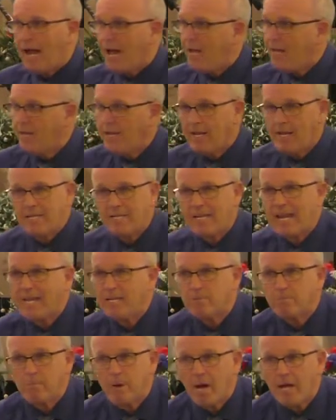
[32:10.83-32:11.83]
It
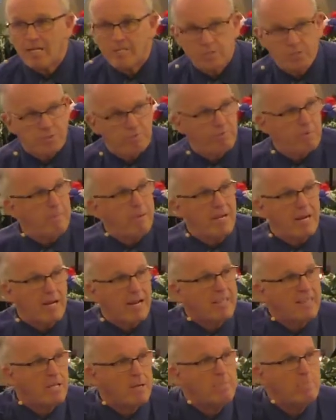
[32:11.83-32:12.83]
takes months for me to
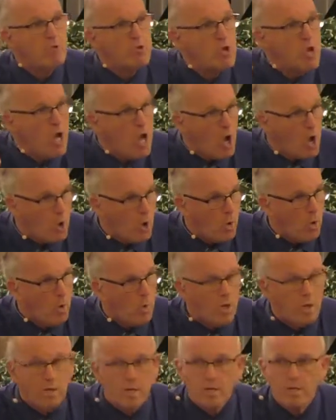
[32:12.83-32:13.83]
let them
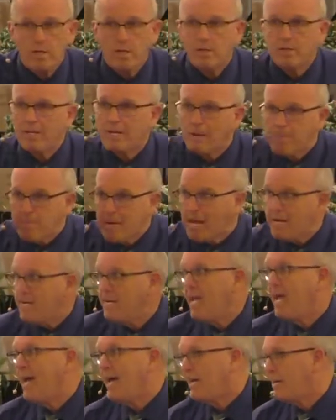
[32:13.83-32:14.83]
know that I'm not
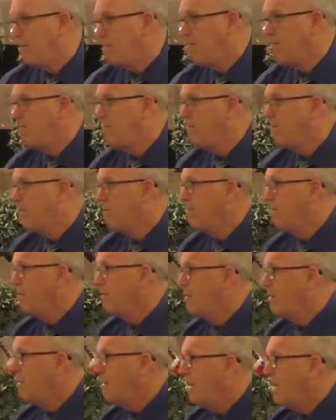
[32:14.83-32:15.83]
dead.
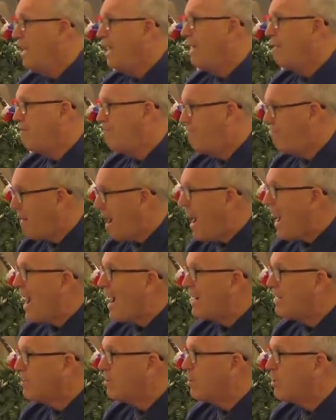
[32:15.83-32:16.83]
In
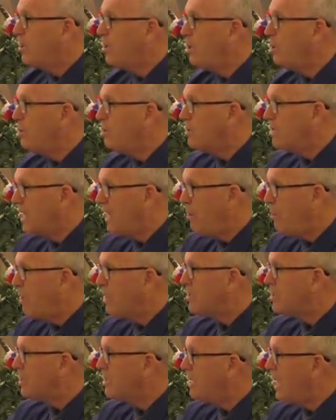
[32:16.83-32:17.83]
fact, the news that he
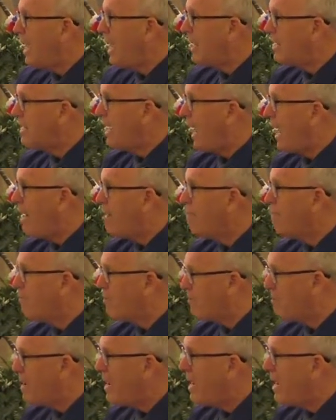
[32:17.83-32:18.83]
wasn't dead came
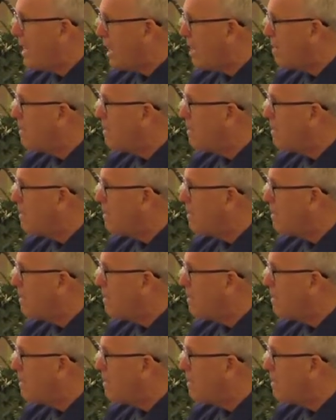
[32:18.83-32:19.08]
from him